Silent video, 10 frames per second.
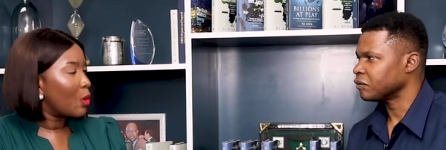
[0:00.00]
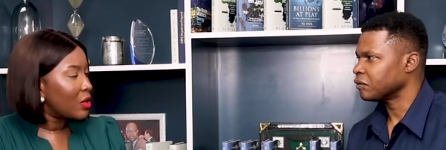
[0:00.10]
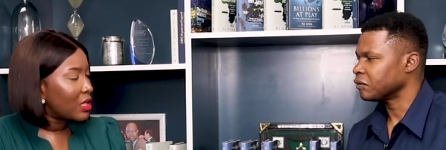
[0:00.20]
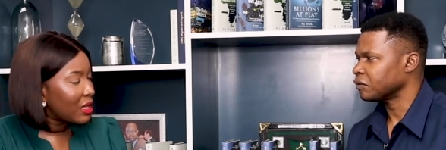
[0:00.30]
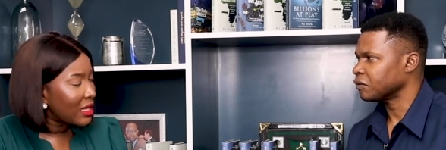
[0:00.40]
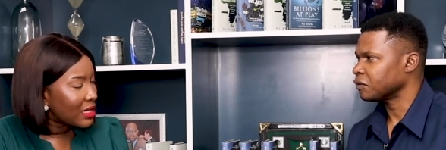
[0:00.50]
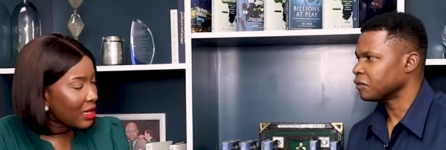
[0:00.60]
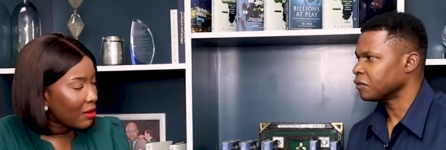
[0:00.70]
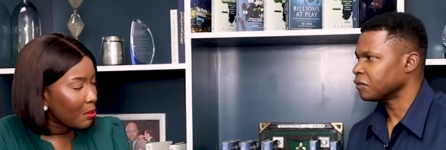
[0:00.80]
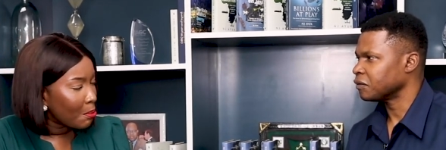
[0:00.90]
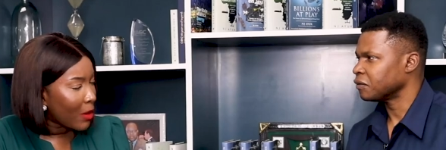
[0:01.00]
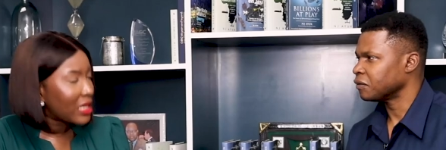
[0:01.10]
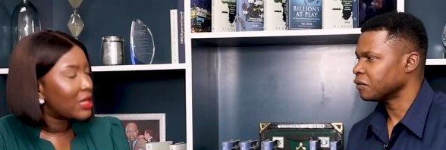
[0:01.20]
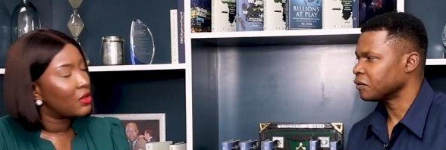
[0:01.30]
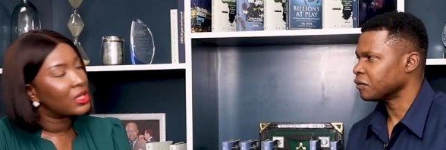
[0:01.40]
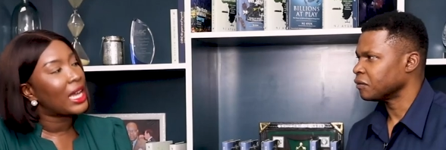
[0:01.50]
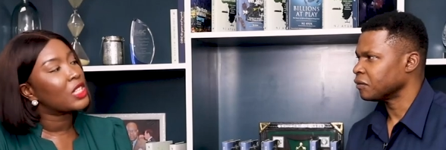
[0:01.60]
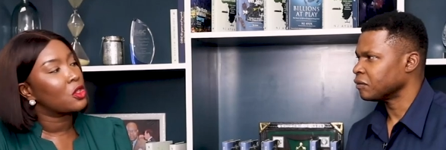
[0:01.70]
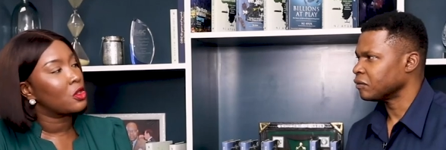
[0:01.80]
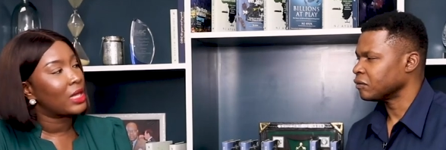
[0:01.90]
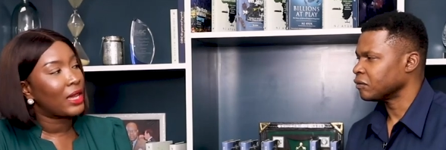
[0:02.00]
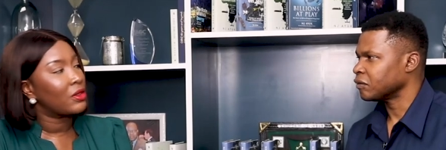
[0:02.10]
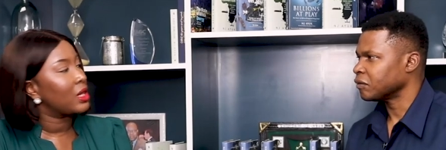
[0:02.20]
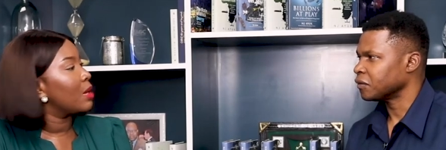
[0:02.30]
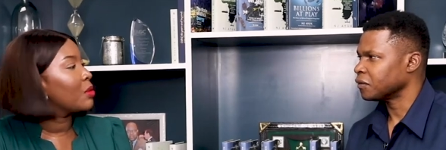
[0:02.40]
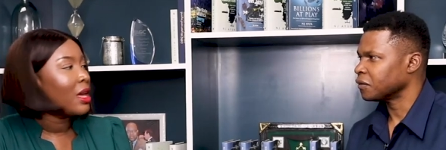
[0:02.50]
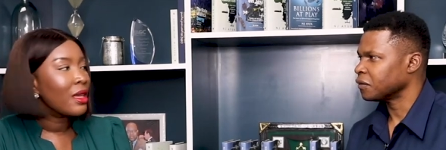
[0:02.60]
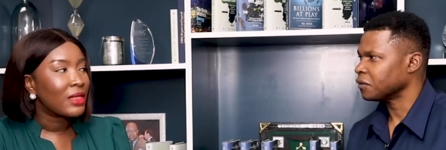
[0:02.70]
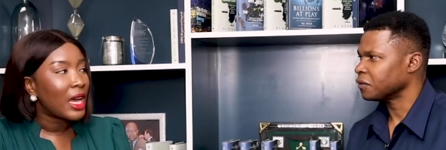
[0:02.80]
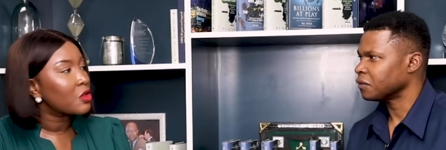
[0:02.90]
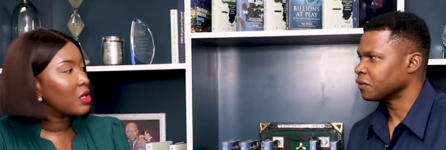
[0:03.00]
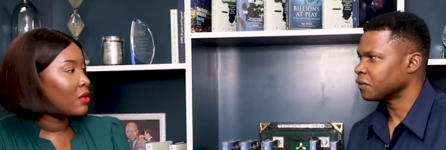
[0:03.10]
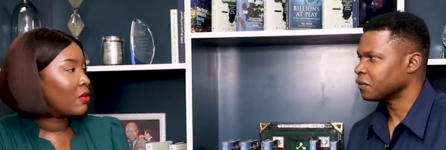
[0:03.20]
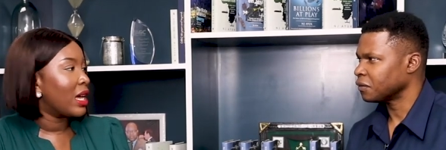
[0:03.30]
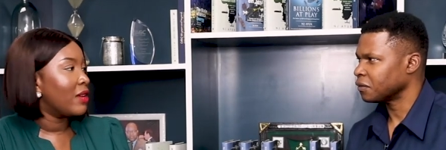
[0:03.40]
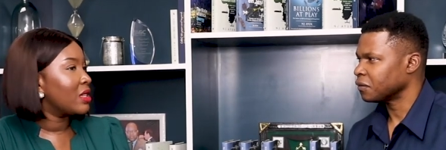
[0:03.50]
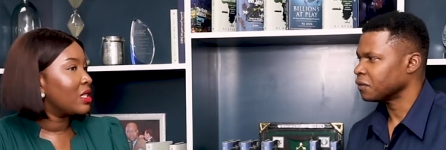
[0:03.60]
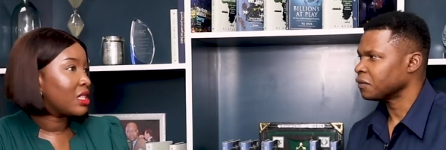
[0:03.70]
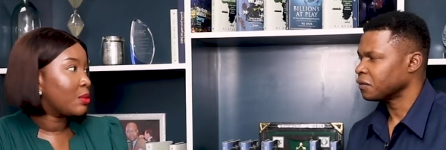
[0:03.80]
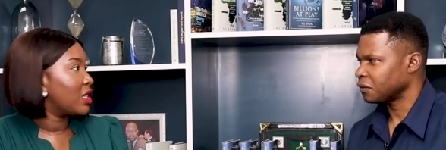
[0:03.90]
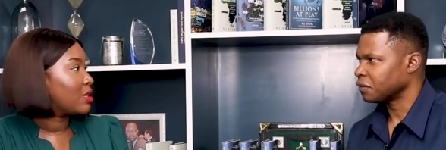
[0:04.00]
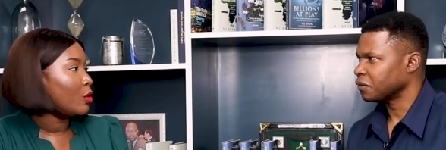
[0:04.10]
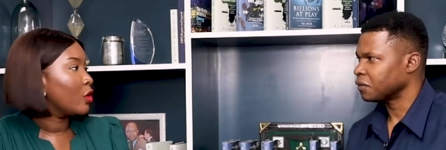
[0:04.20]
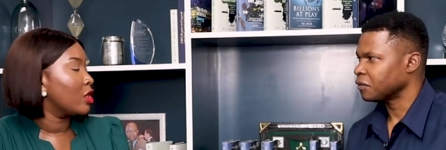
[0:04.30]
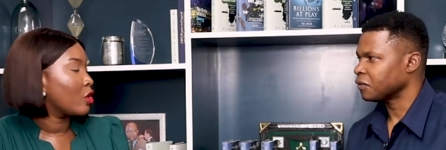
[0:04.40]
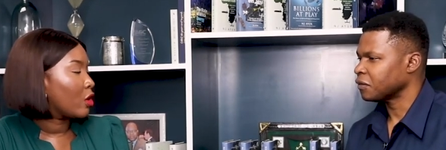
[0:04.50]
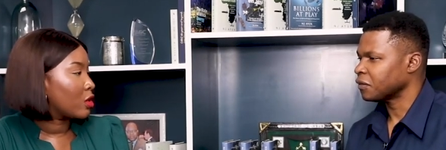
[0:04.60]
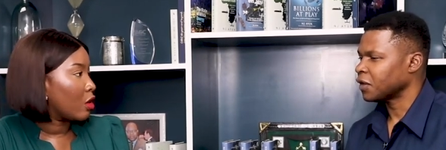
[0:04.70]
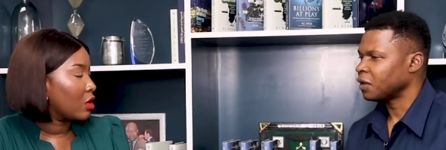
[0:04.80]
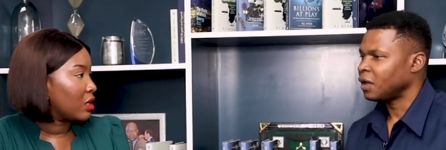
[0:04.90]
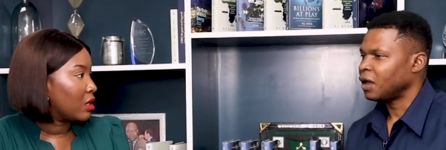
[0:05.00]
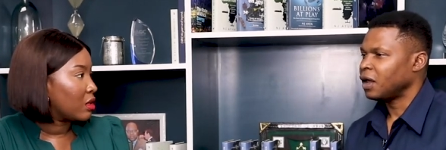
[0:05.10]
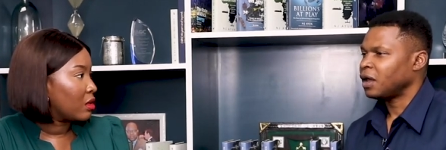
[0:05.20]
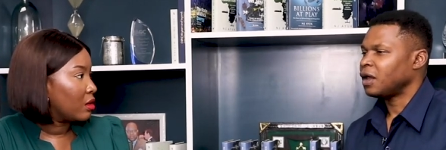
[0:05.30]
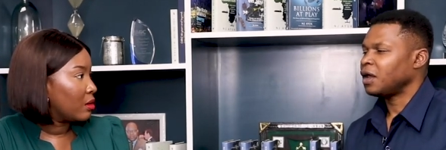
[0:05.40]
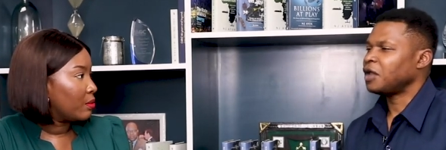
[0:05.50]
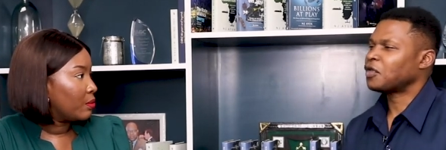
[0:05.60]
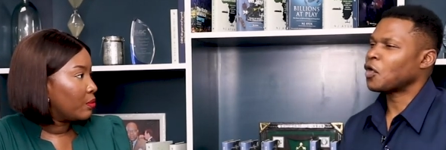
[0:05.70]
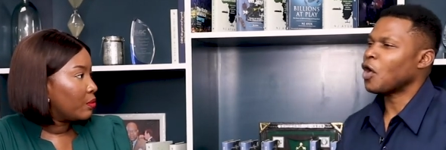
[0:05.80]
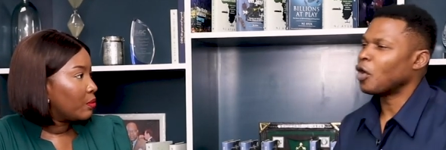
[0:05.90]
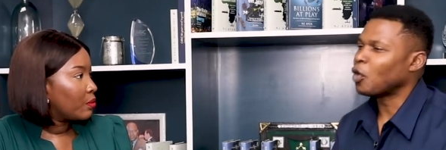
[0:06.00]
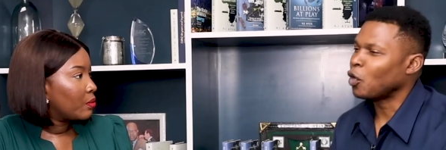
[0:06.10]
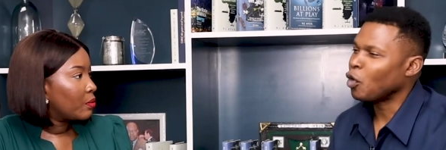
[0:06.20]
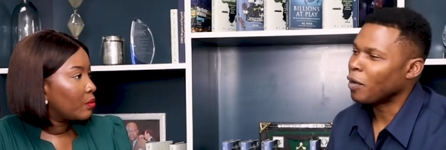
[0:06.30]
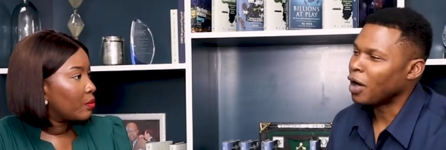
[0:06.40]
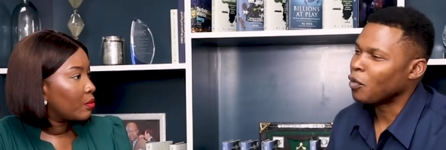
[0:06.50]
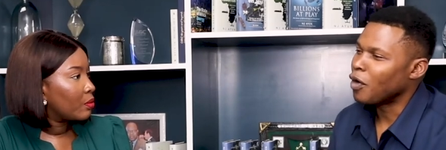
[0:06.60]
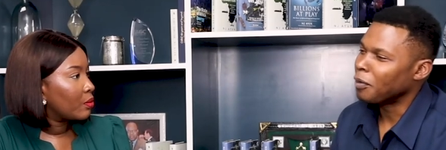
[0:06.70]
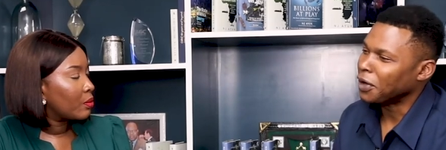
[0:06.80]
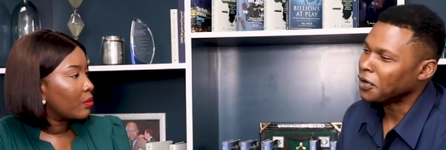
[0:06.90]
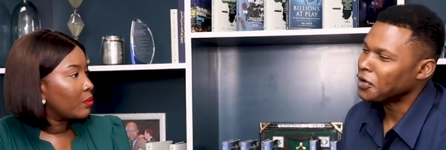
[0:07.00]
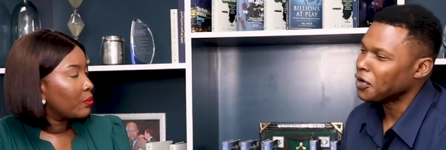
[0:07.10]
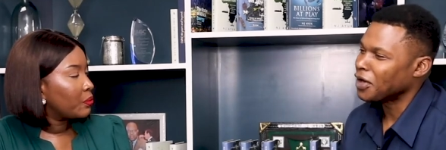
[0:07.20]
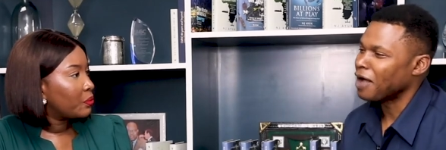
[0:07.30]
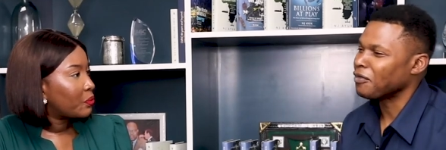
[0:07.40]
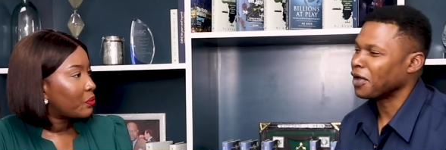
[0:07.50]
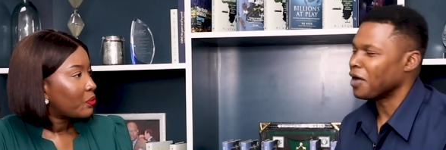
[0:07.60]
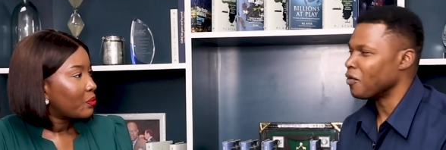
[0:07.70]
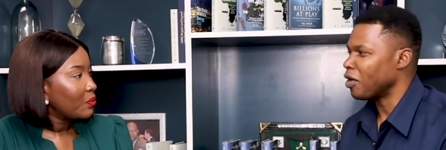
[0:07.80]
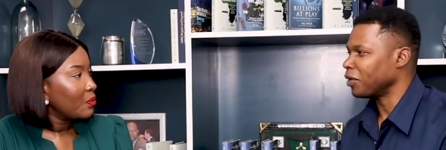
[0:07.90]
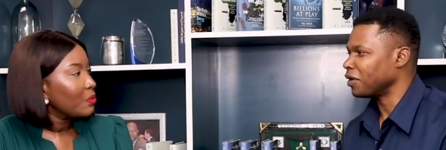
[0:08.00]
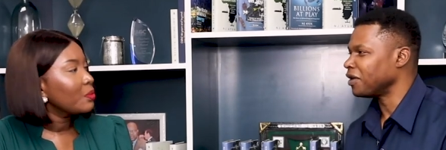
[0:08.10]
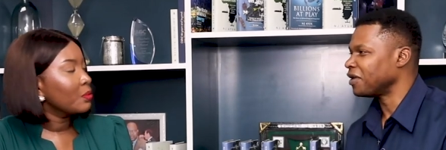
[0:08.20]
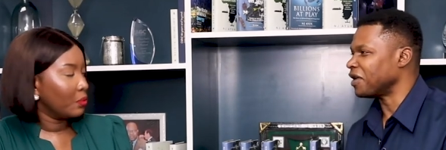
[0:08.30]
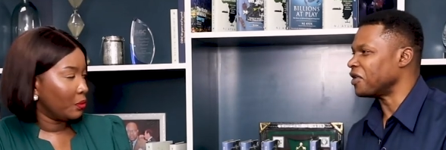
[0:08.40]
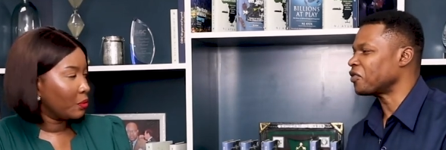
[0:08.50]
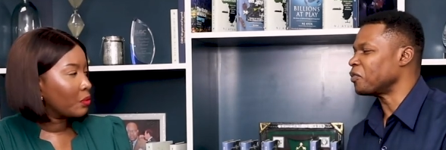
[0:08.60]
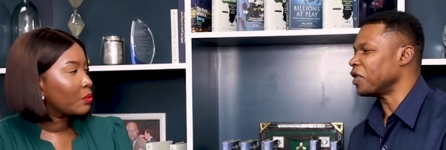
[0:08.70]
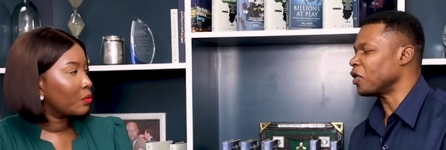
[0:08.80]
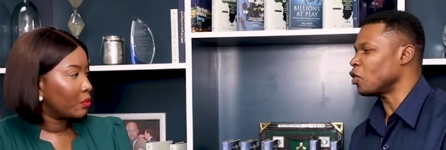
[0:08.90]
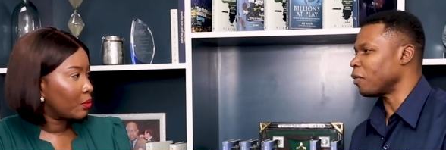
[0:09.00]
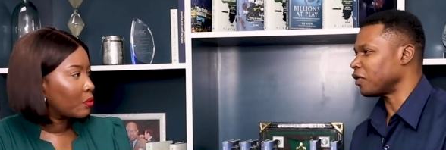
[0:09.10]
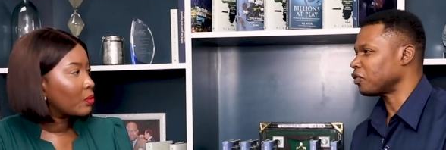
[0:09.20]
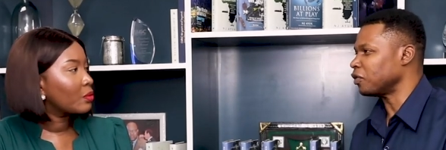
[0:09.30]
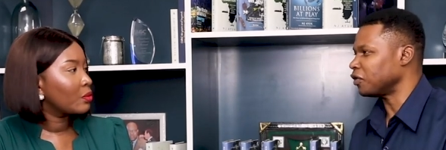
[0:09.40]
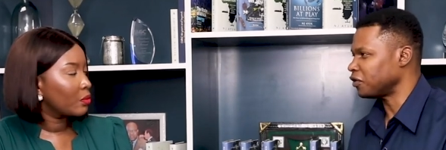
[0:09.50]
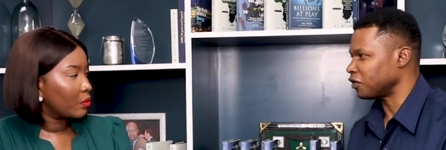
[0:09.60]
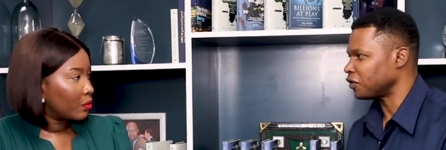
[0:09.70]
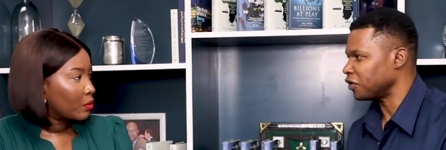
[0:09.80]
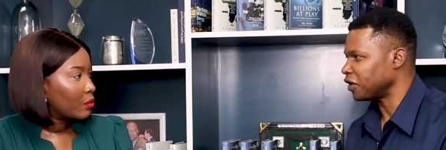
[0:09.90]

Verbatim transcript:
Speaker 1: when we see these massive disasters that have claimed thousands of lives and displaced millions across the continent?
Speaker 2: It's called global warming, not Africa warming. Mm-hmm. There needs to be a global solution to